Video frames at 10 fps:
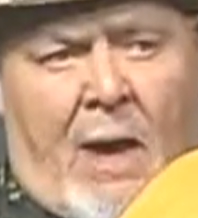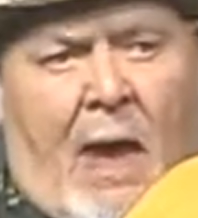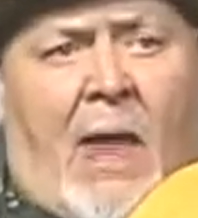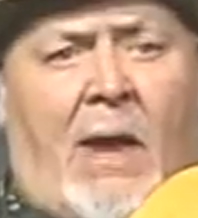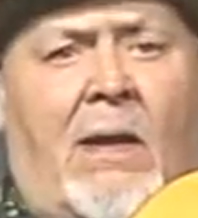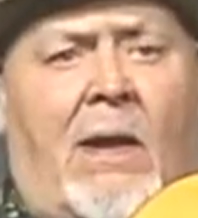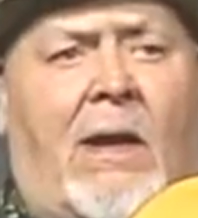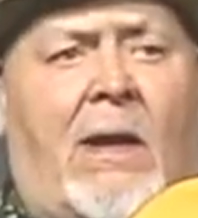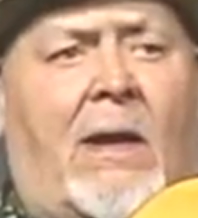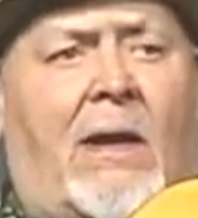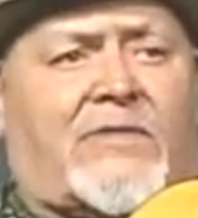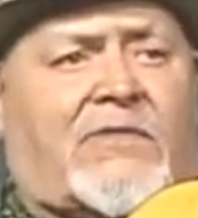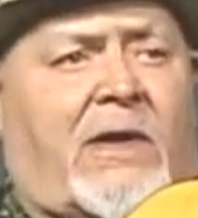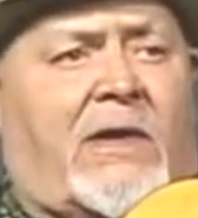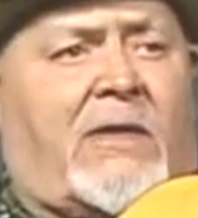And little
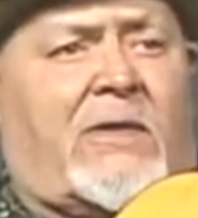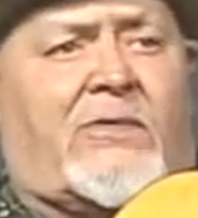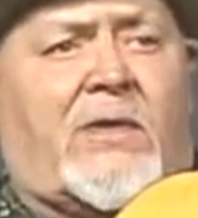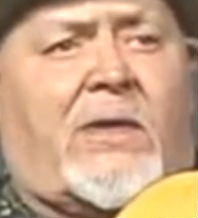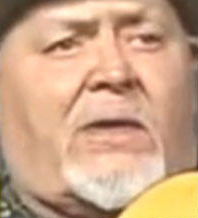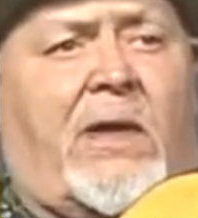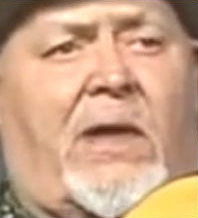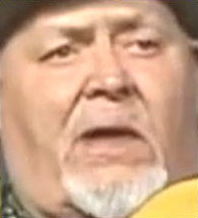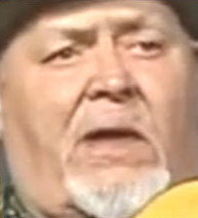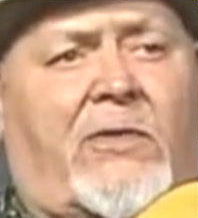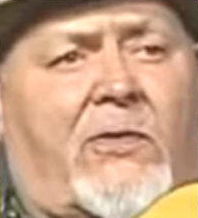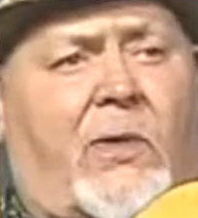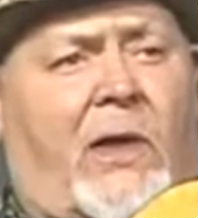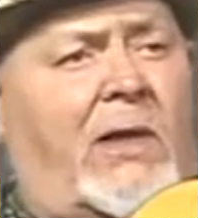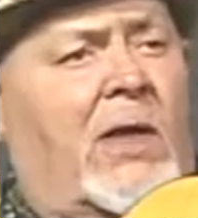children need the
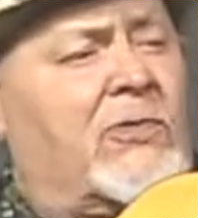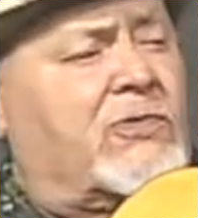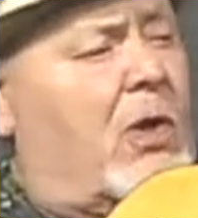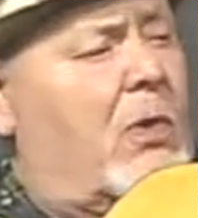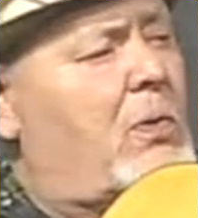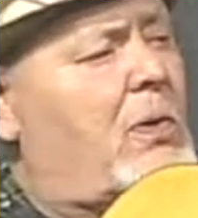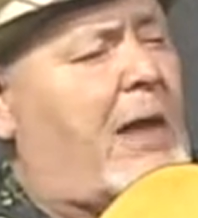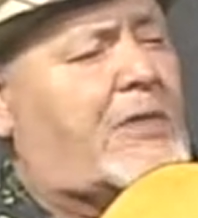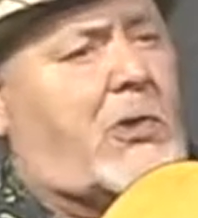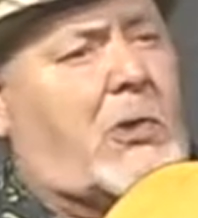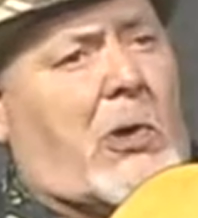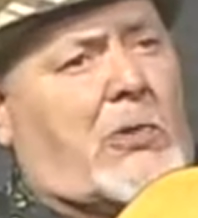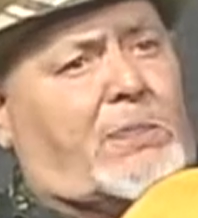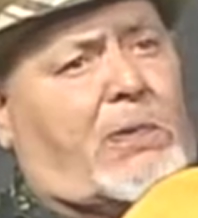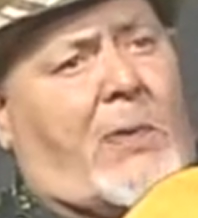rest, so don't let
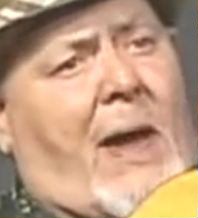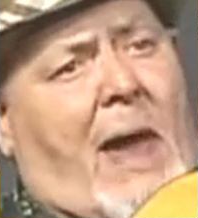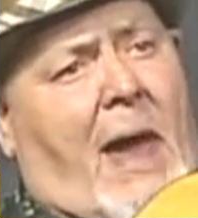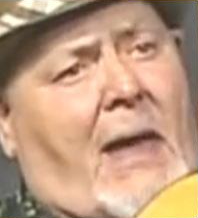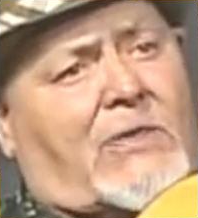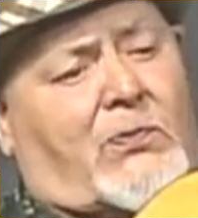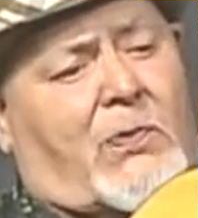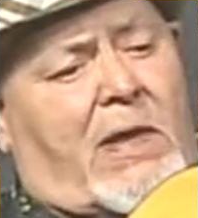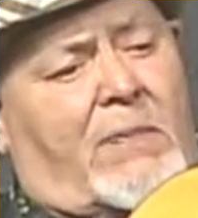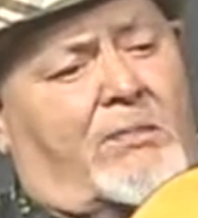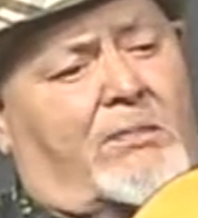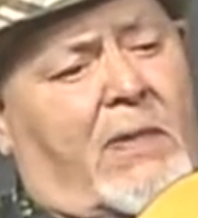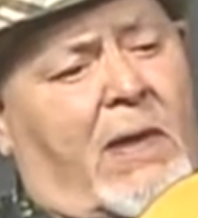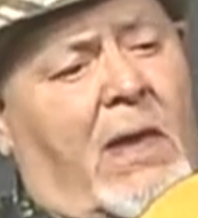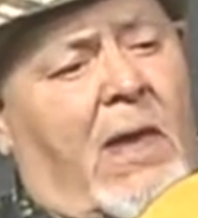those blue eyes weep.
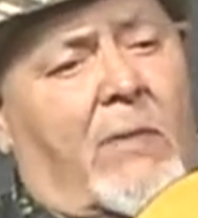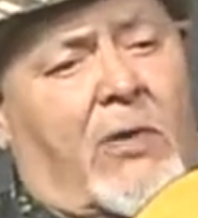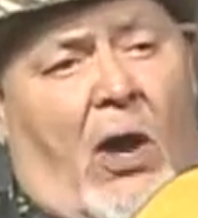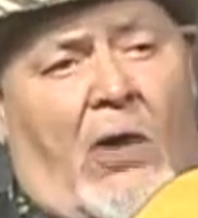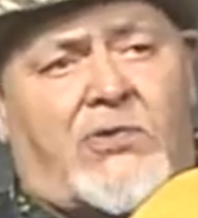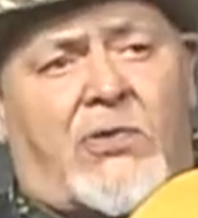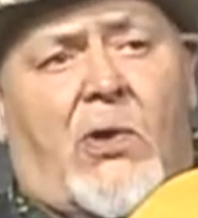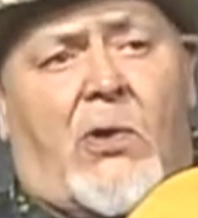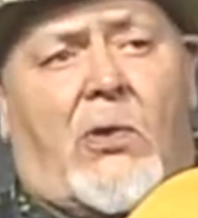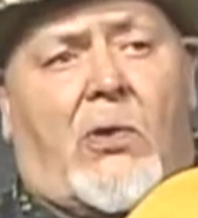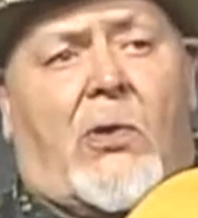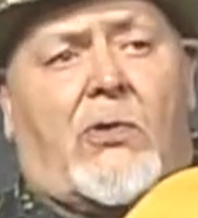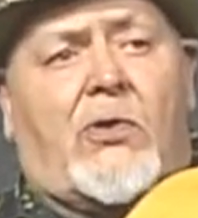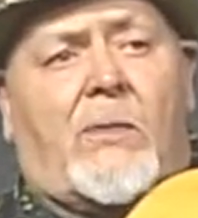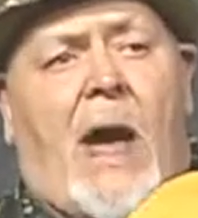'Cause you know
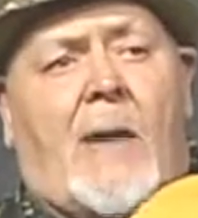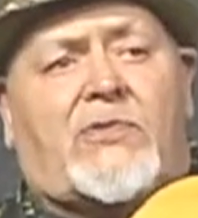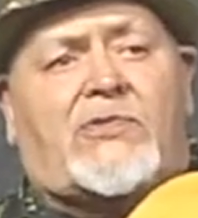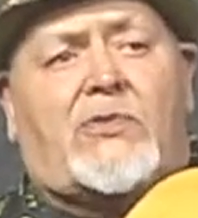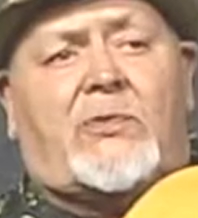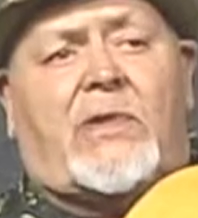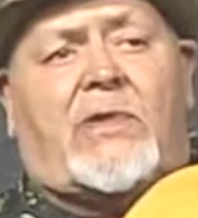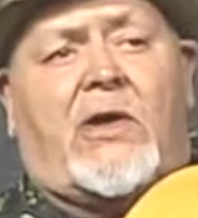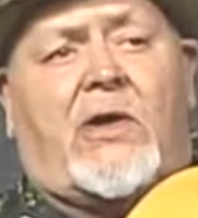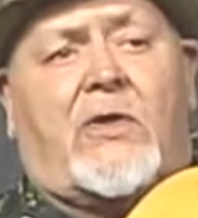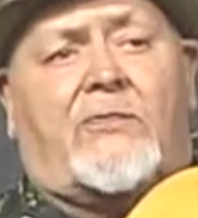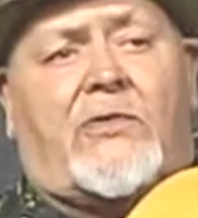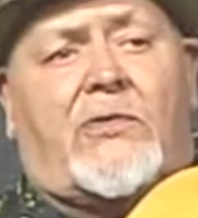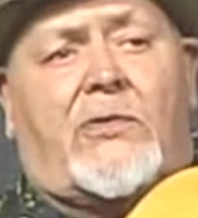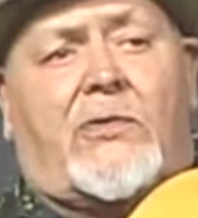your mama, she'll be there for
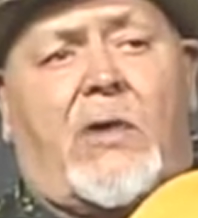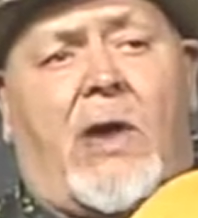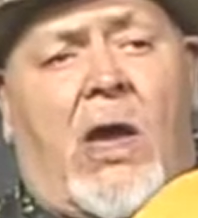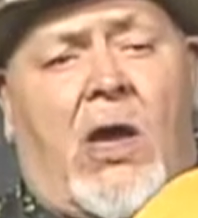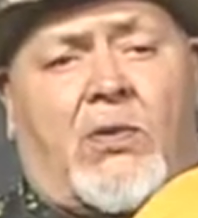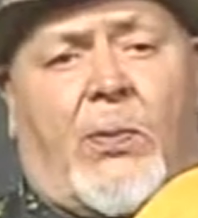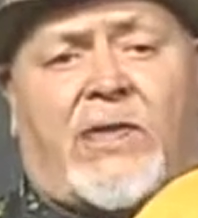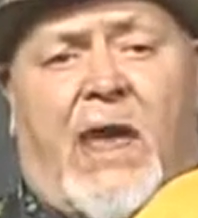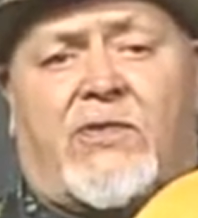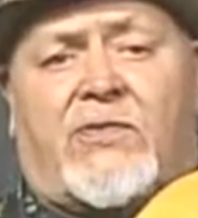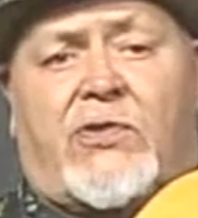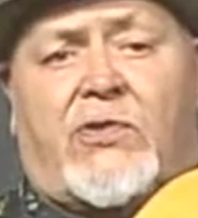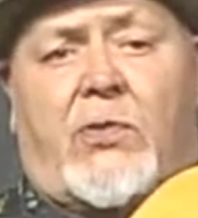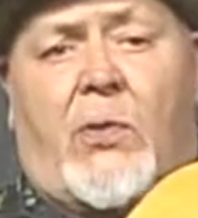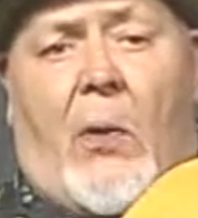you to protect you
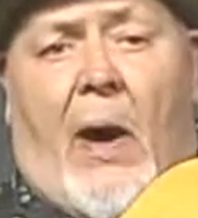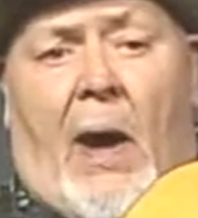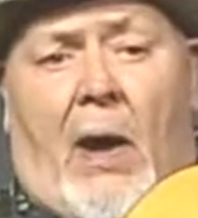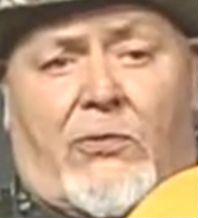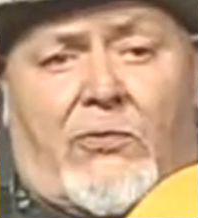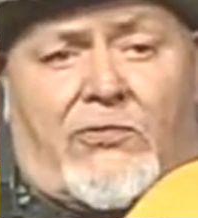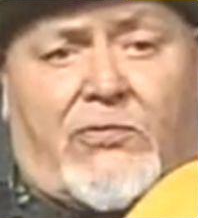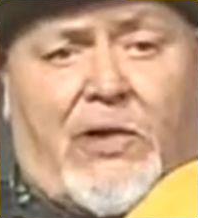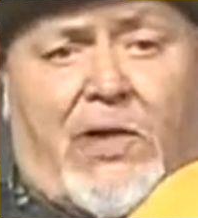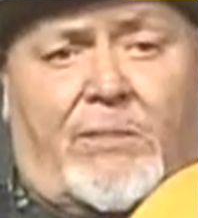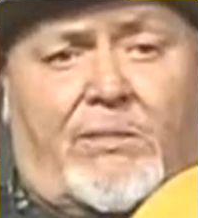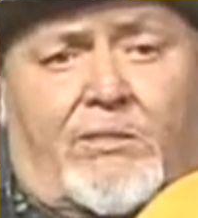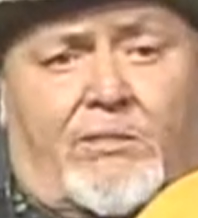while you sleep.